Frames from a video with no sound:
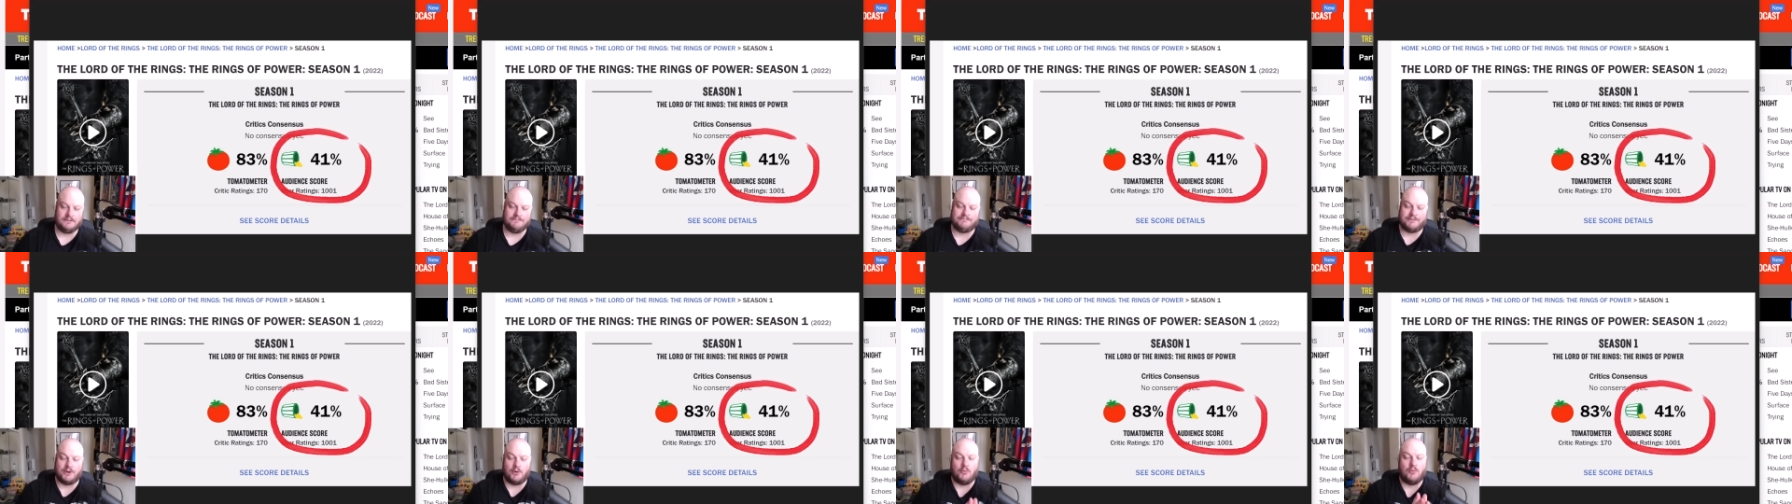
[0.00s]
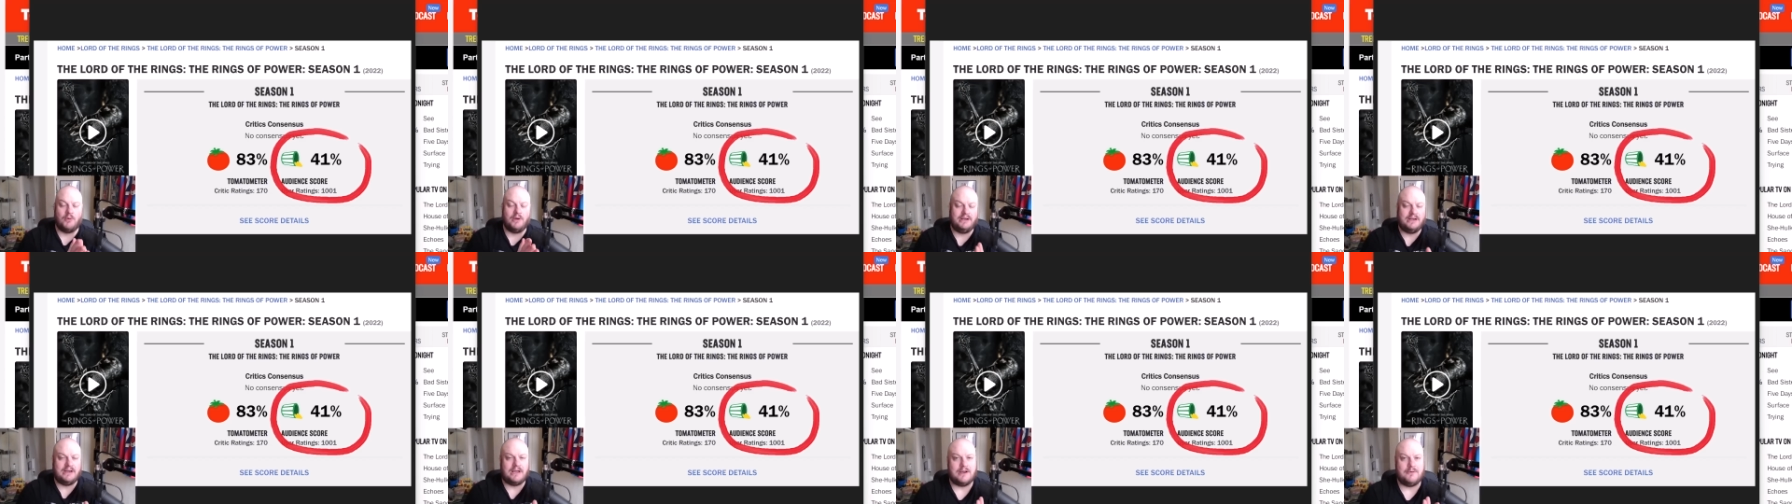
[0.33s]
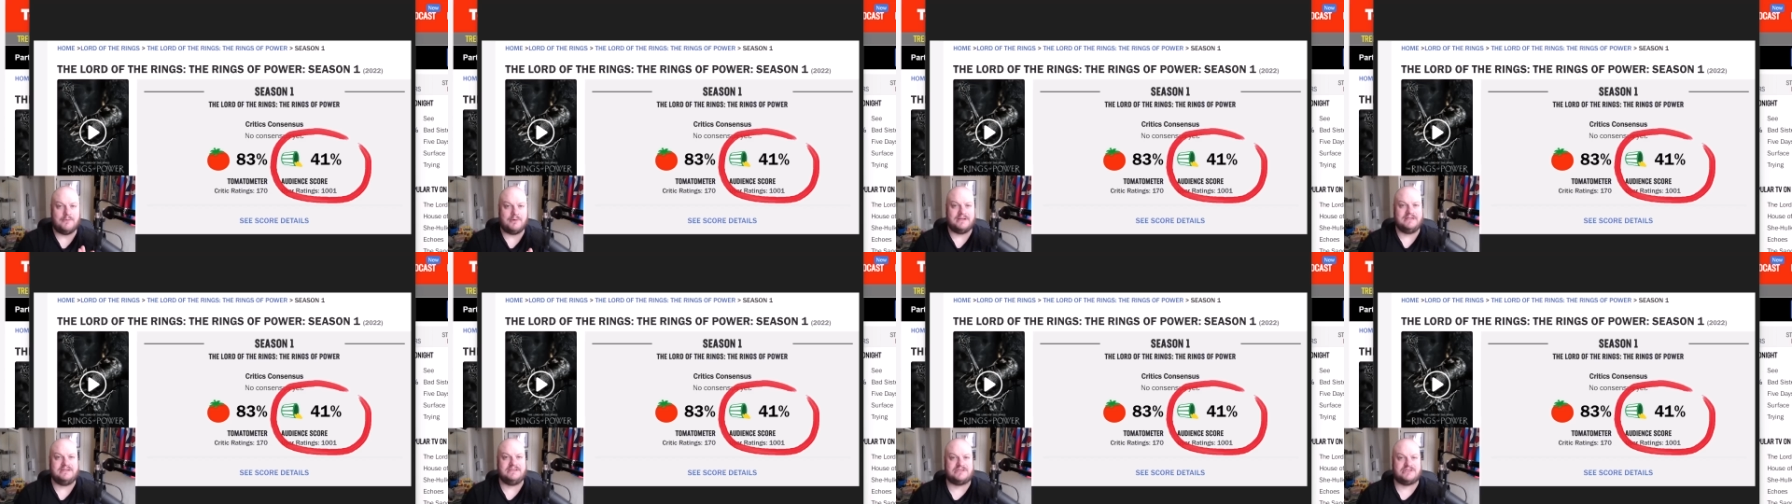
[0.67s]
But when I
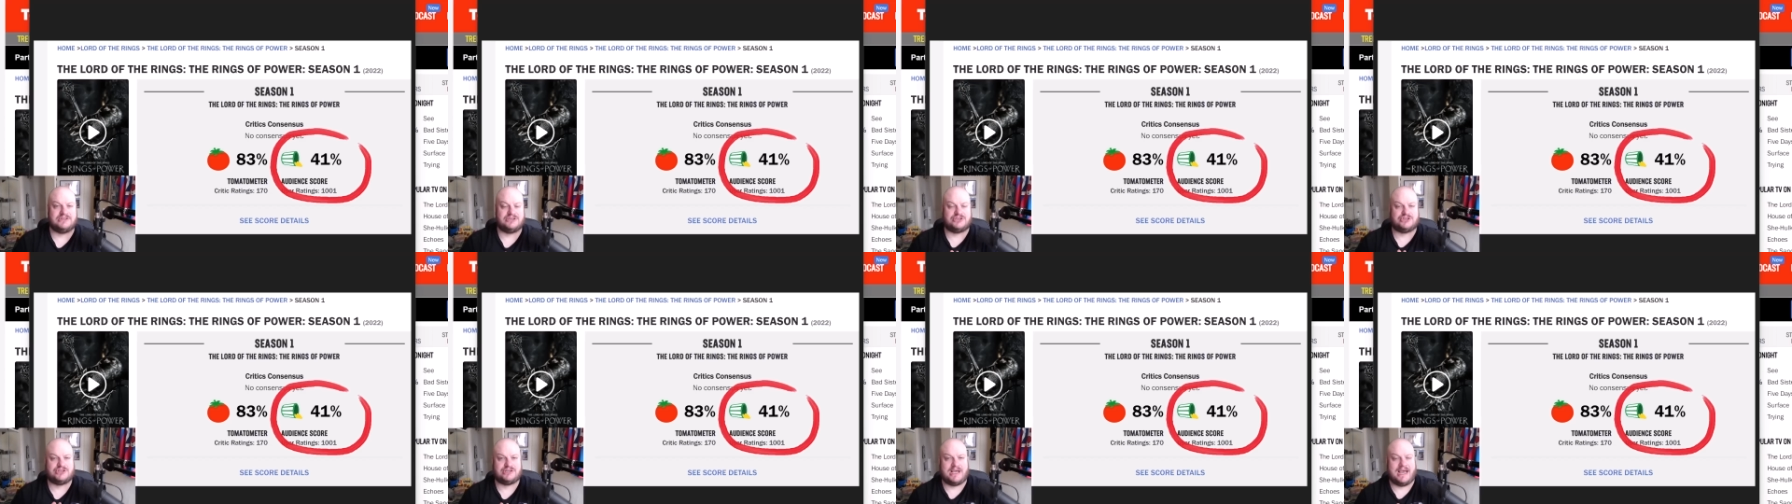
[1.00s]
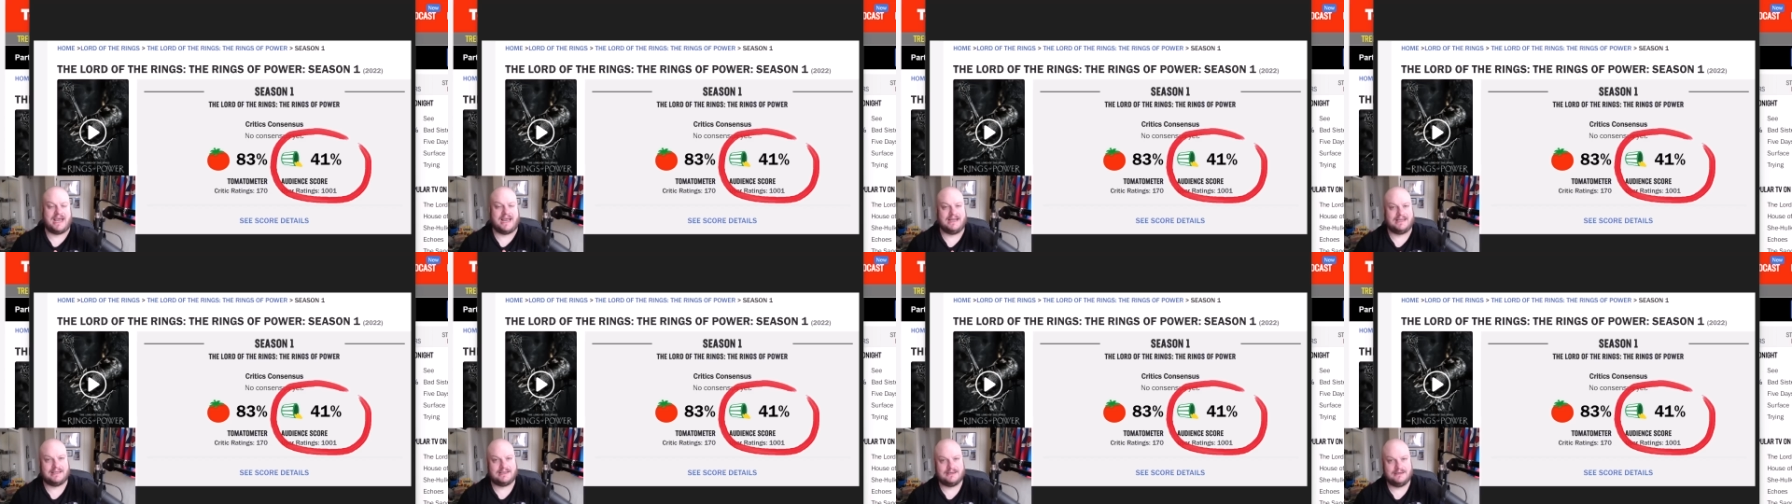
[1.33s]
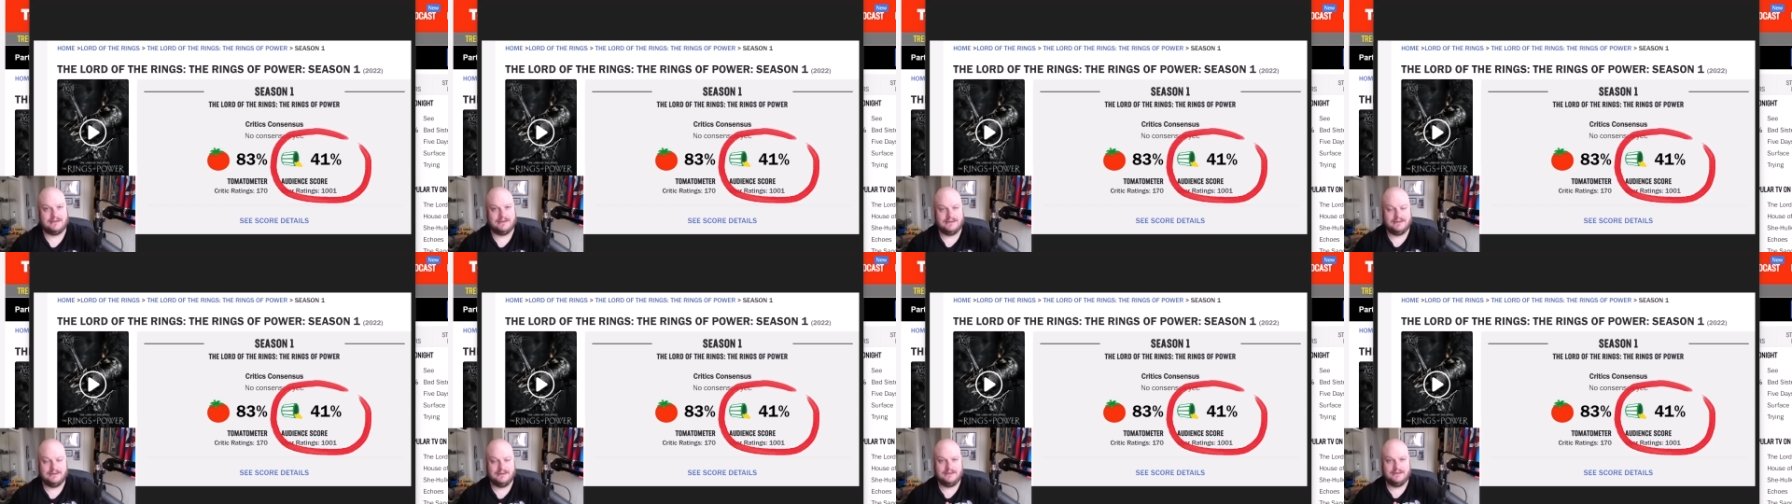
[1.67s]
went to check,
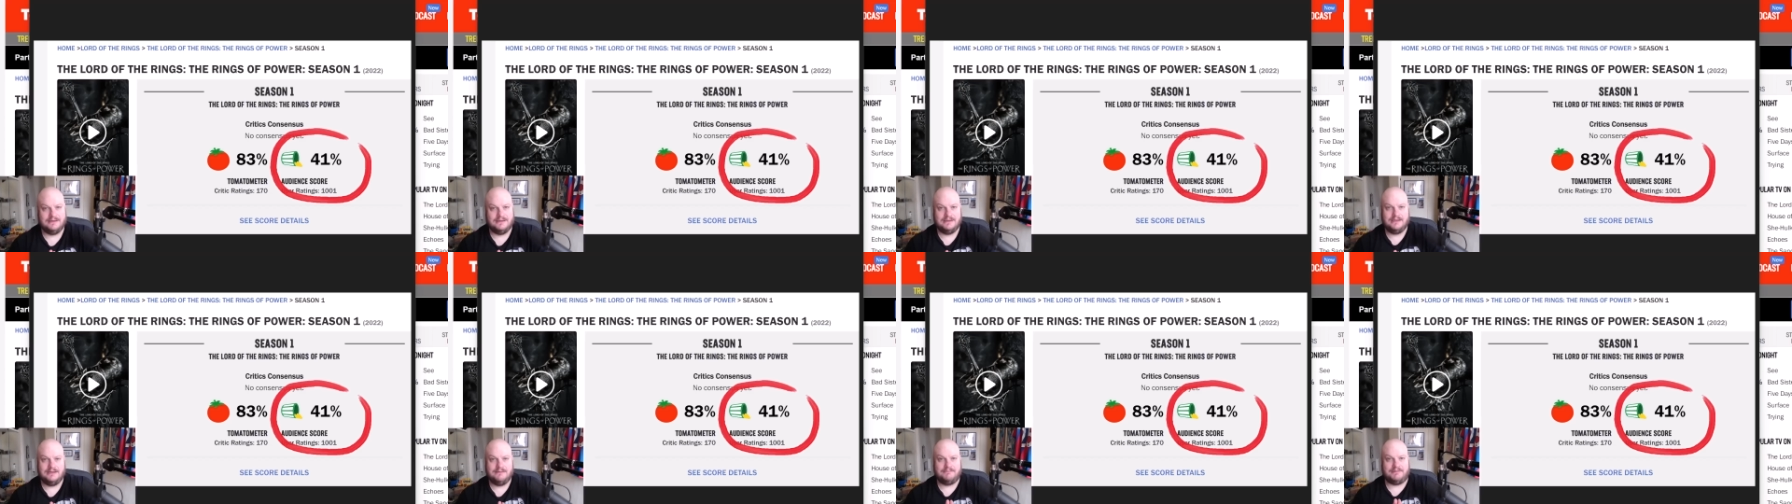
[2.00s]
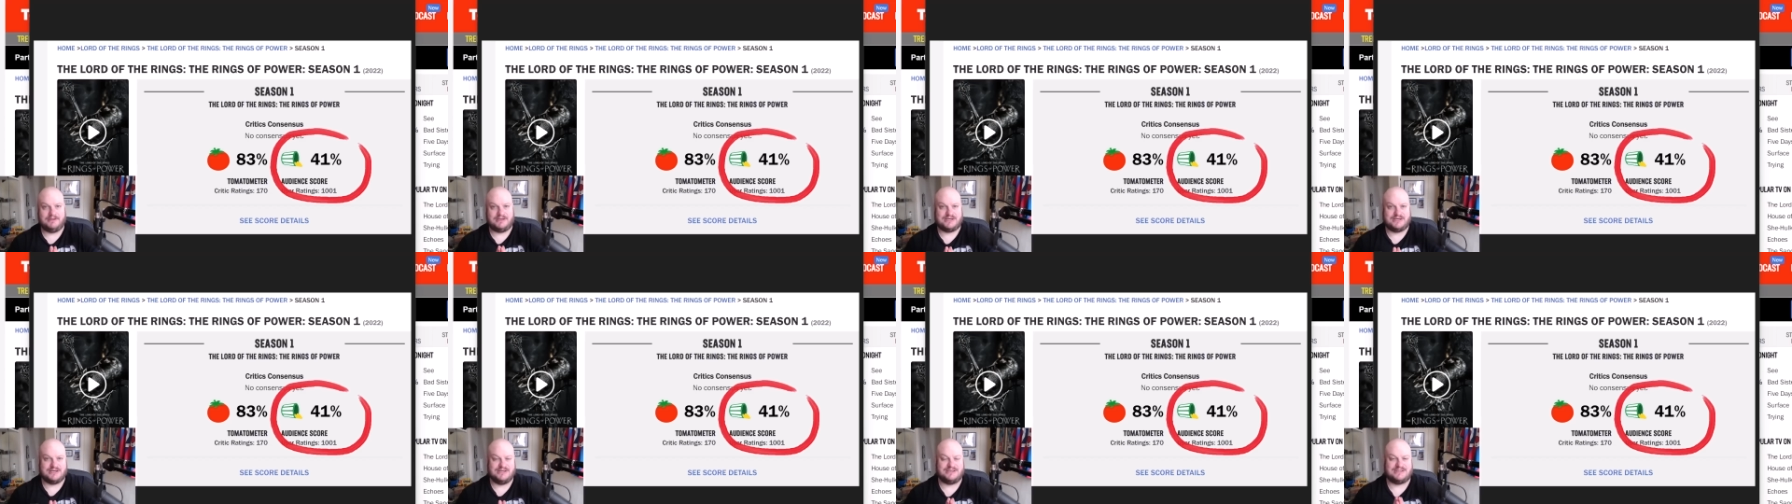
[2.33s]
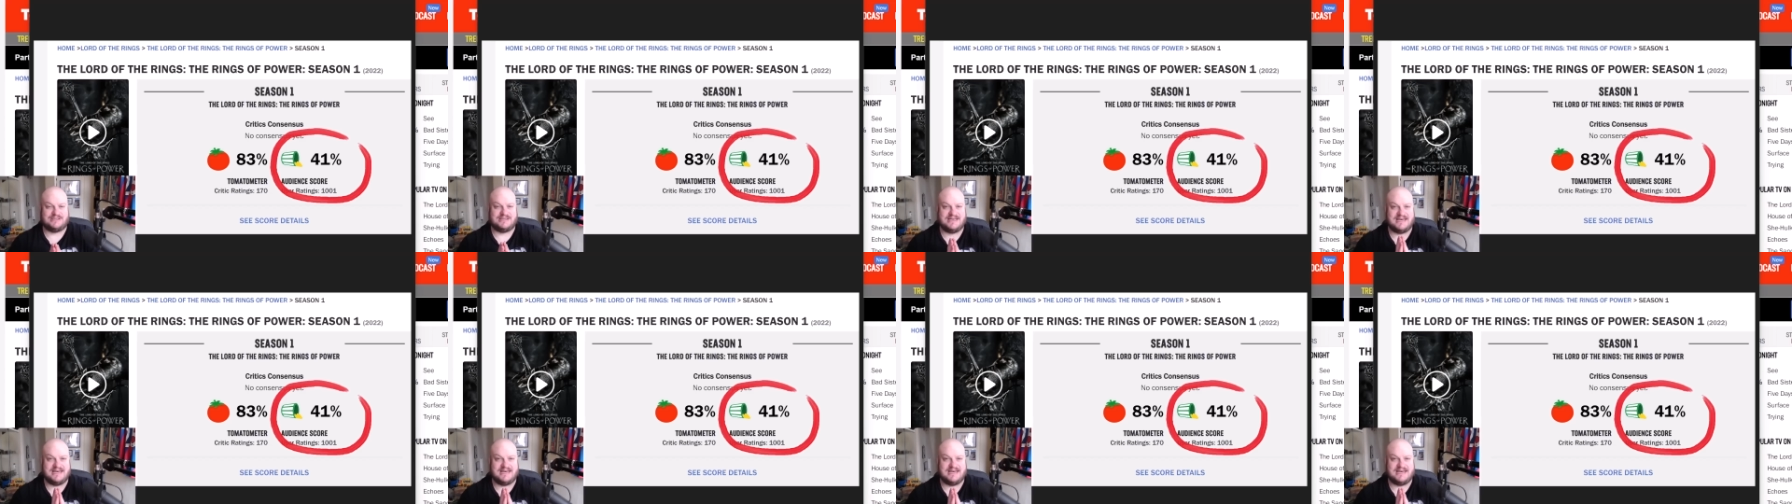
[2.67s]
because